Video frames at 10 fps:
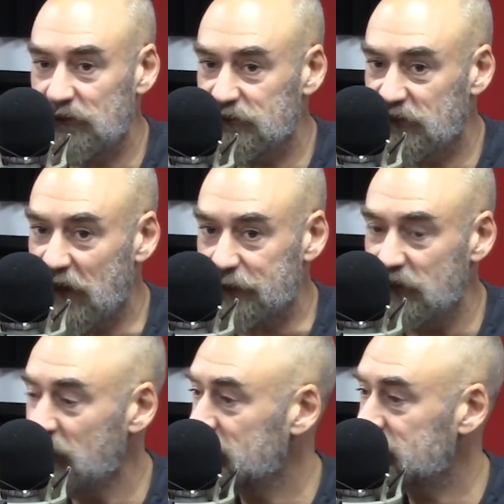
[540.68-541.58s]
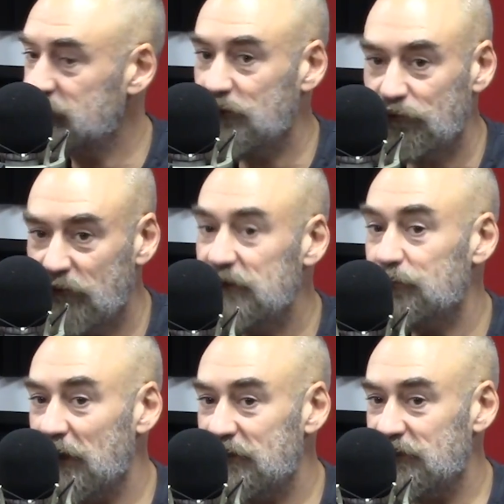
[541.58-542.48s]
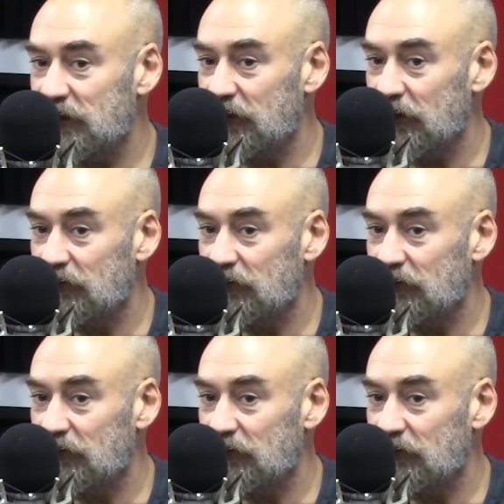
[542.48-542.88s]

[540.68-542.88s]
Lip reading: there's gaps. It's an incredible asset, that.